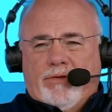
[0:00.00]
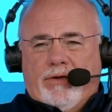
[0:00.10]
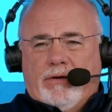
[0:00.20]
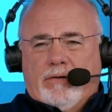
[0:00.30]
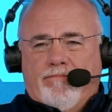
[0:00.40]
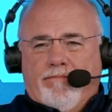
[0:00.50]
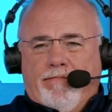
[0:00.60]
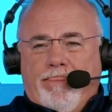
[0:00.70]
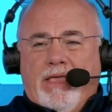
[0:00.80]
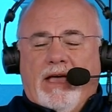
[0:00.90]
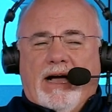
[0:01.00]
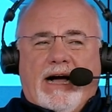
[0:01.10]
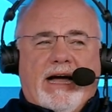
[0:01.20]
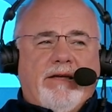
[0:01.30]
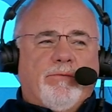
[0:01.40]
Yeah.
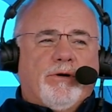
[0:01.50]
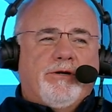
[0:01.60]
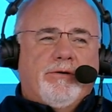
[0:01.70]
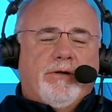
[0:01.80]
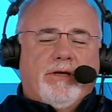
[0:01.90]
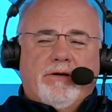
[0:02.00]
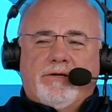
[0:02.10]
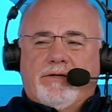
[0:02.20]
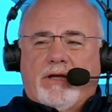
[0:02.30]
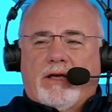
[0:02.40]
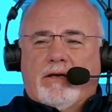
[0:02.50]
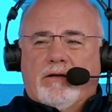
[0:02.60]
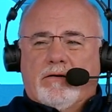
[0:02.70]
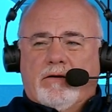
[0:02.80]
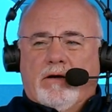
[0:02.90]
I want you to get a
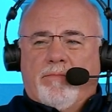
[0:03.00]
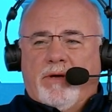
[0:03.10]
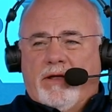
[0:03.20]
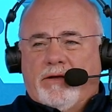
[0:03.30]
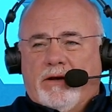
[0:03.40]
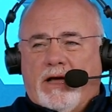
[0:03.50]
second opinion.